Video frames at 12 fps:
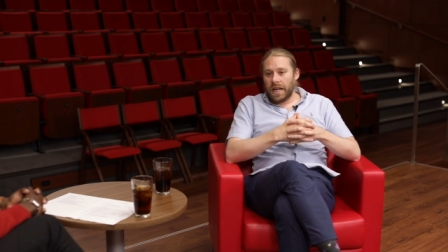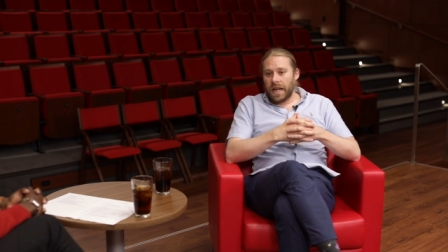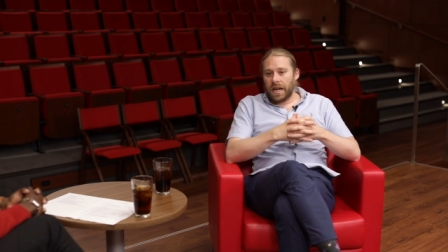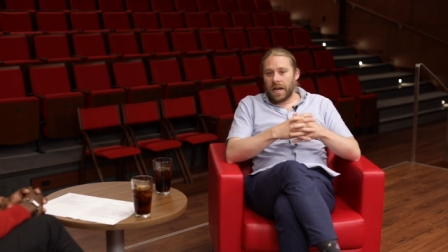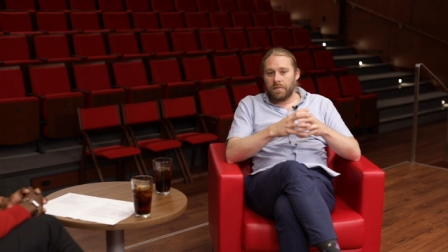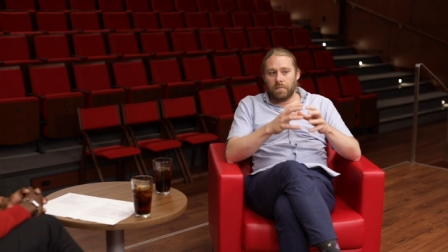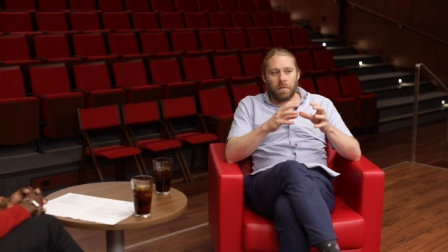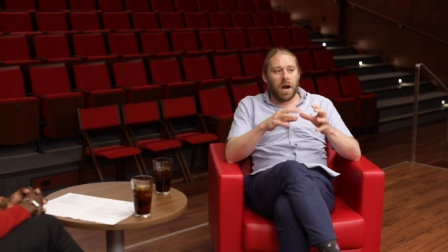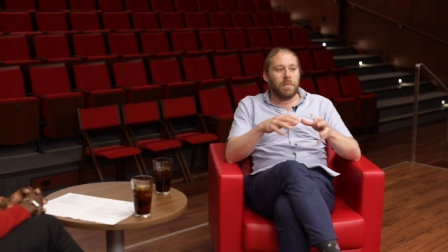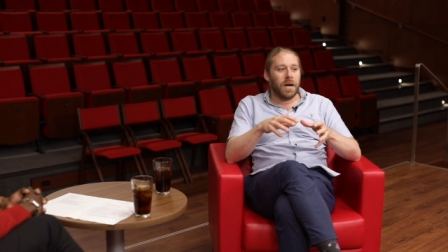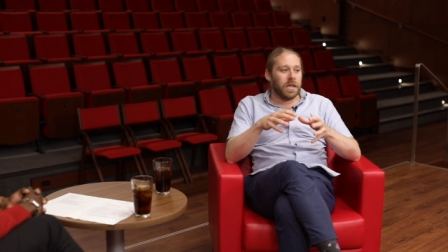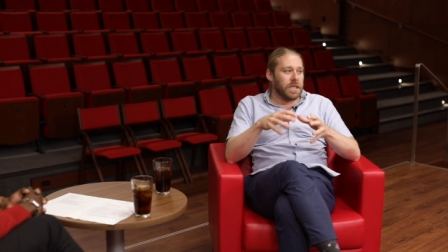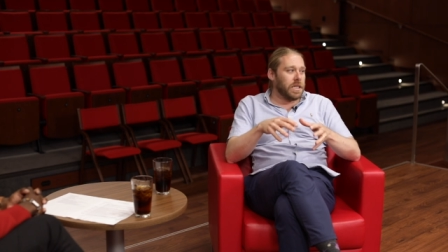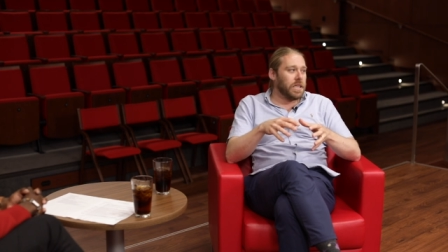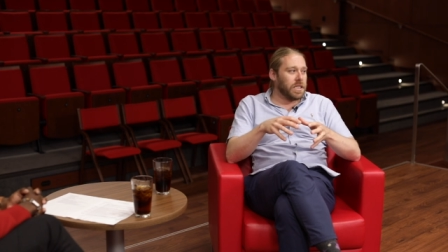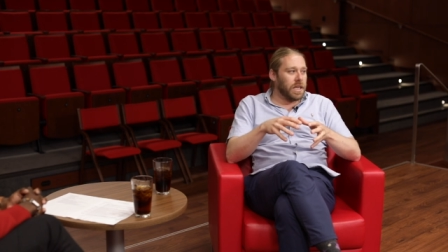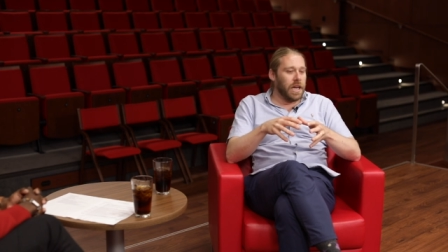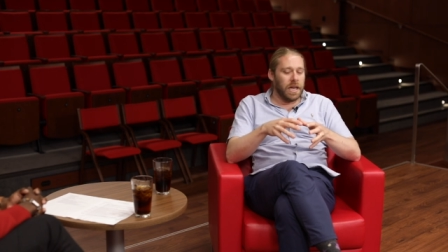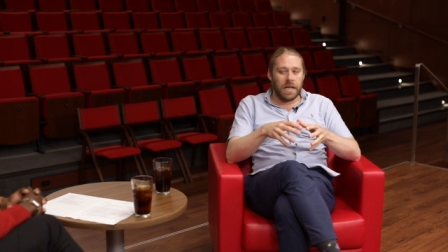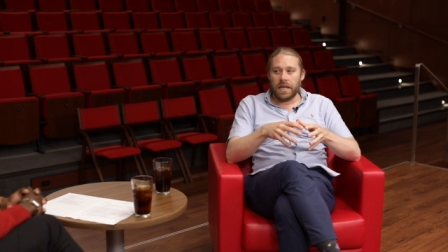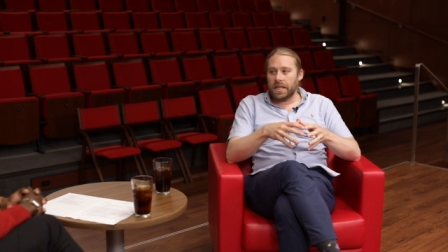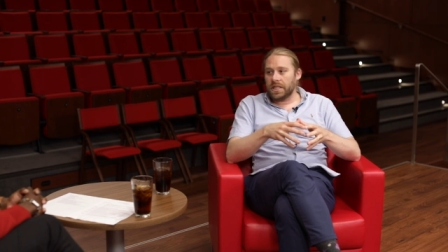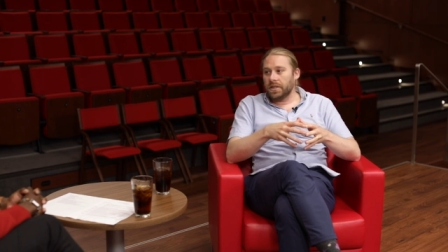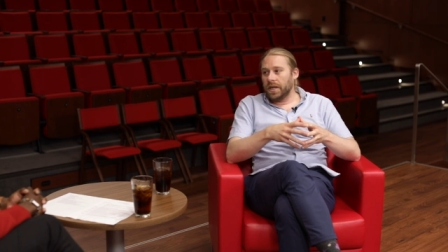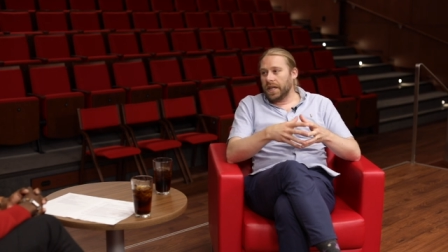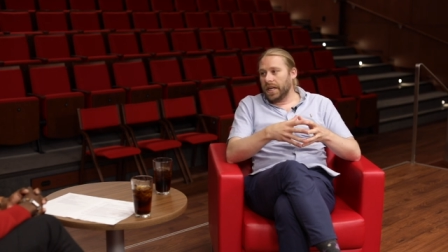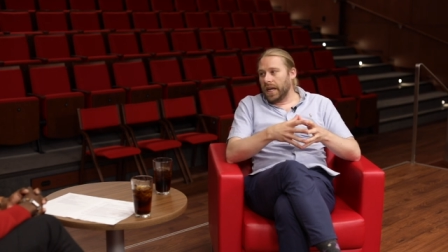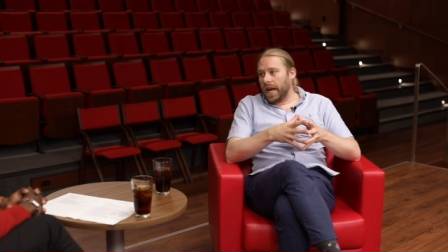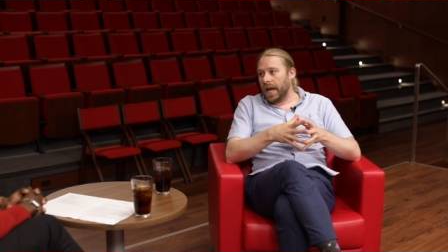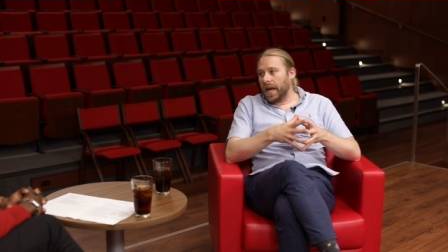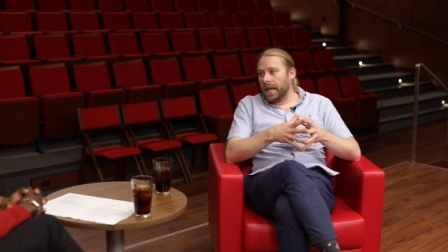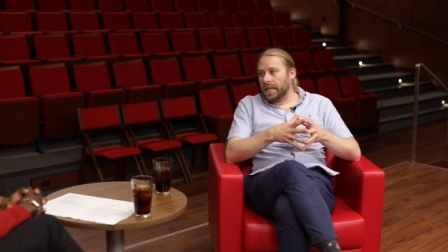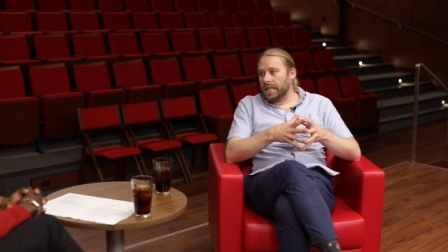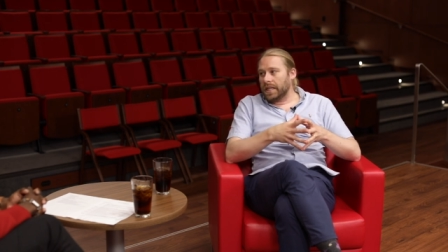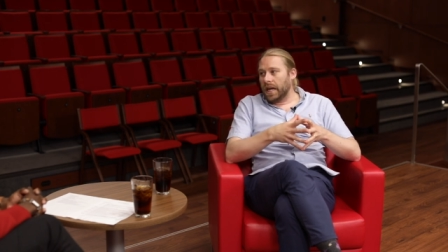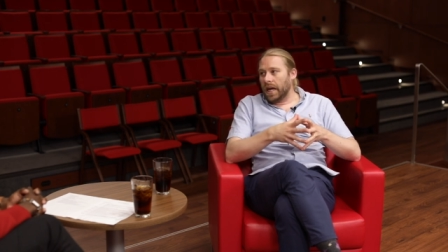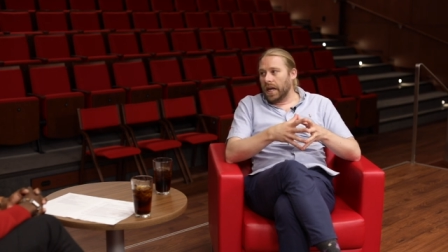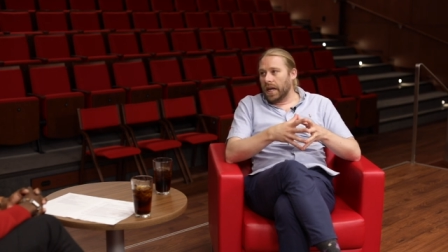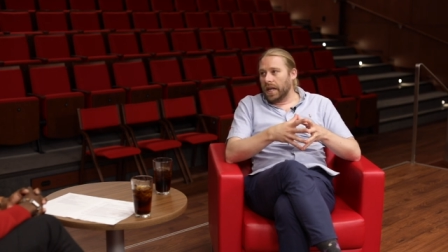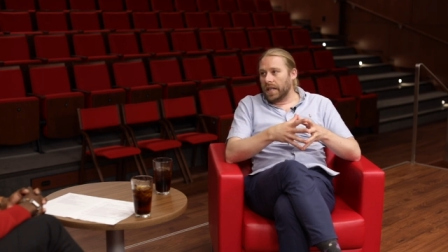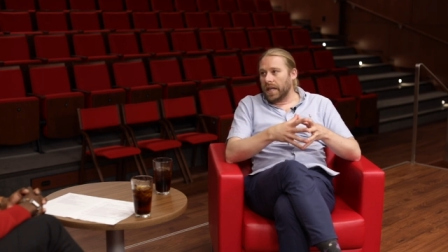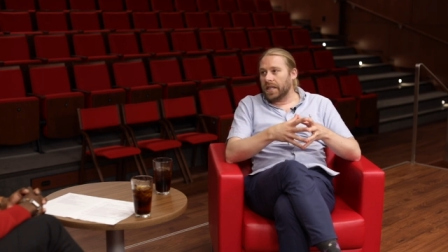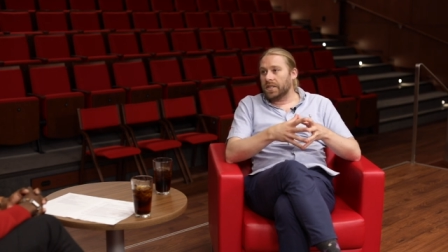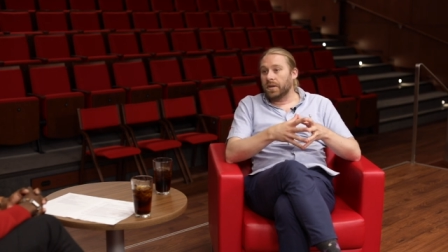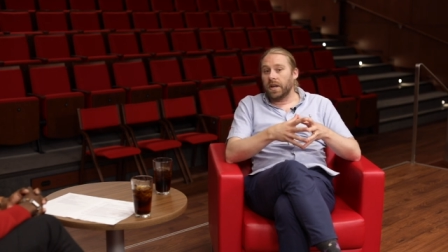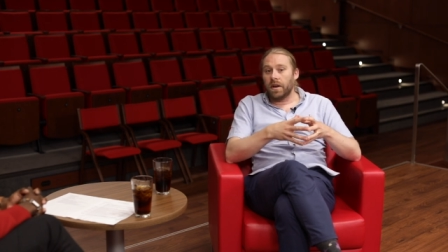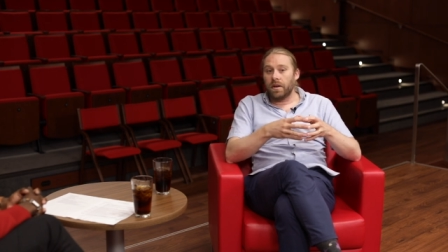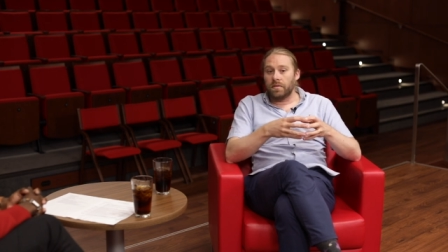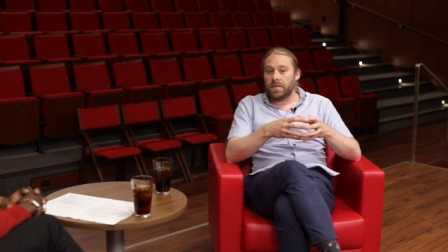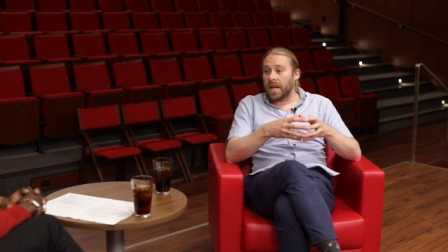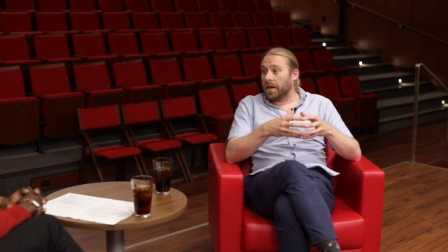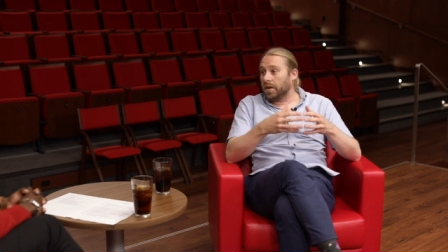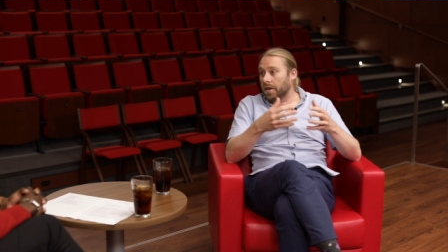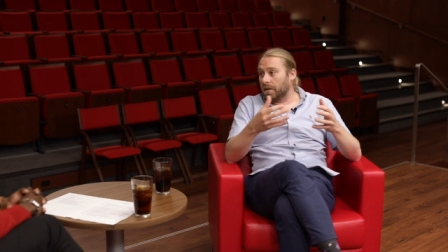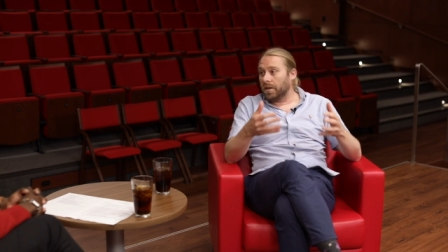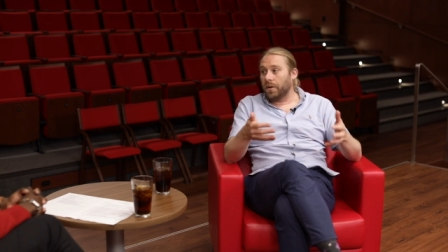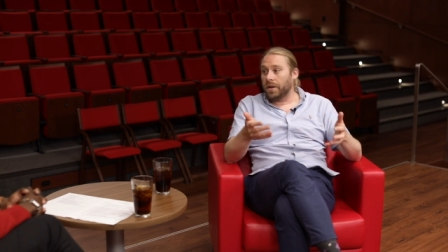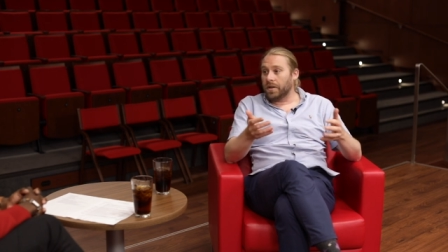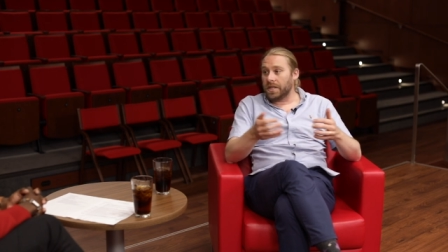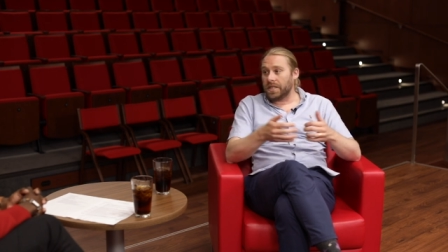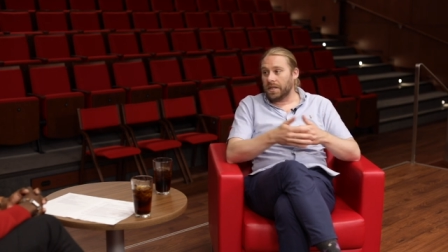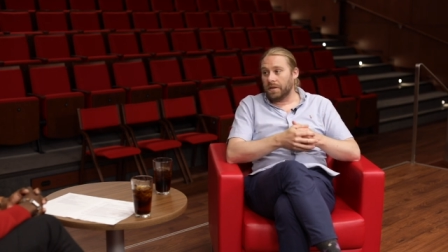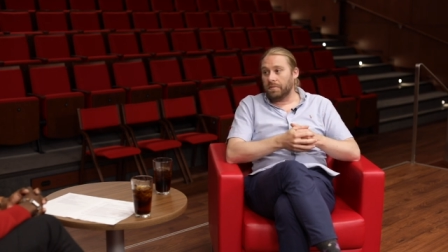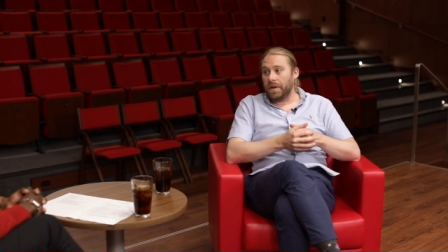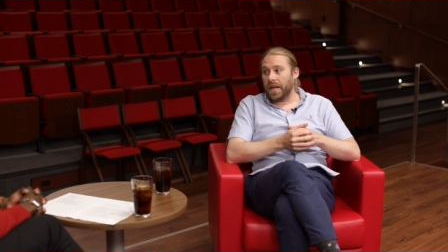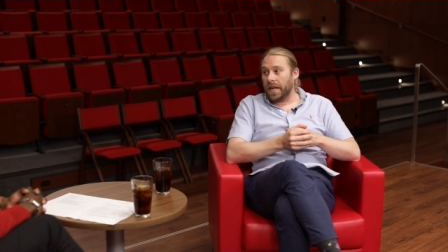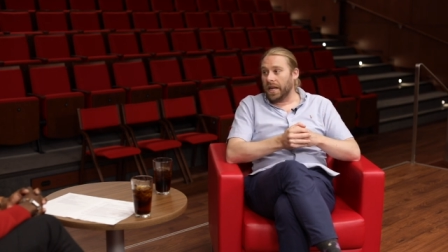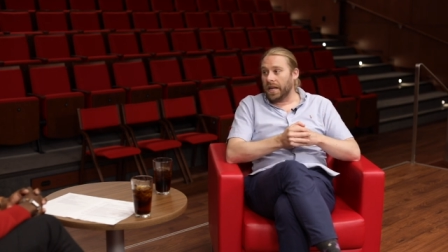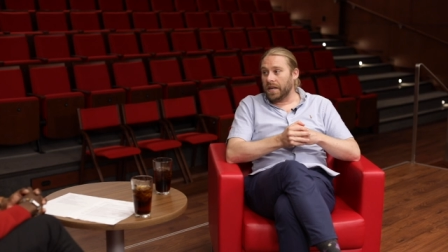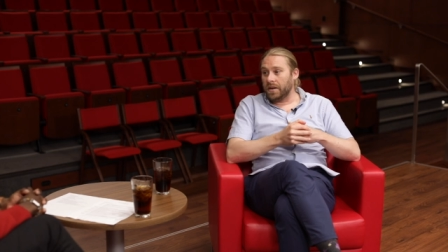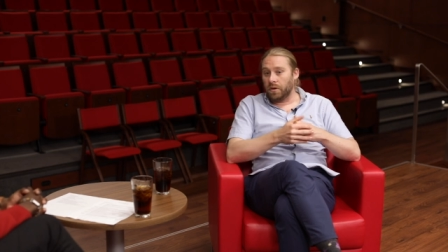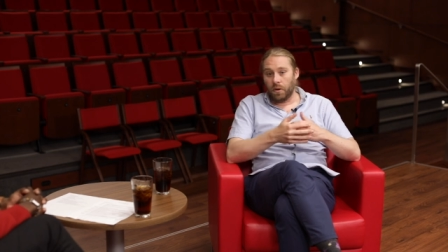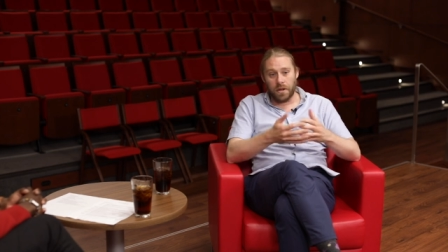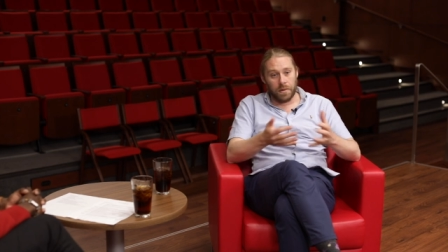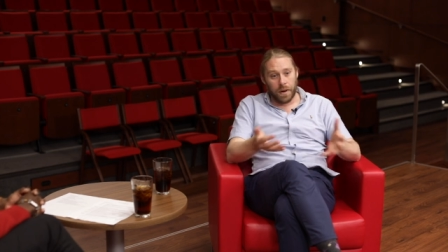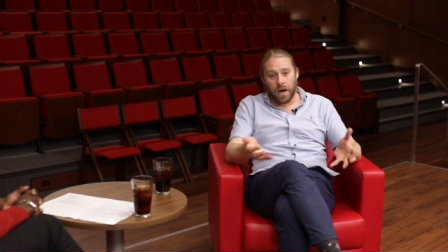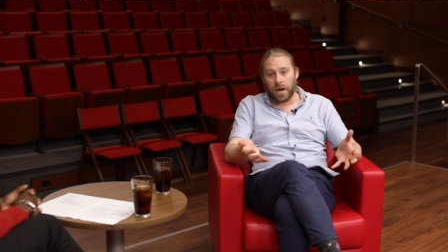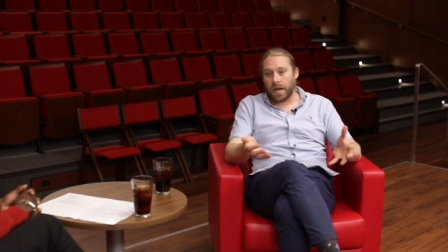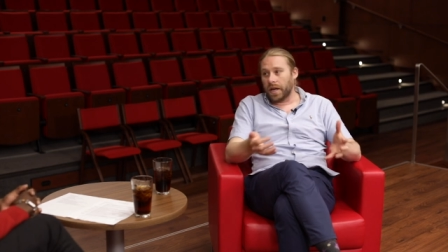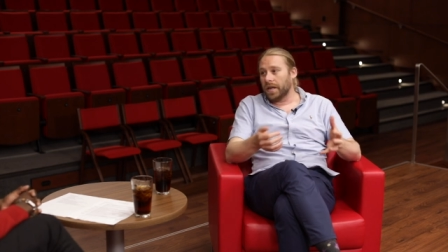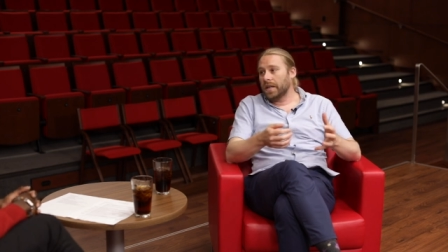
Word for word: and I primarily teach Canadian history and uh, the history of settler colonialism in North America.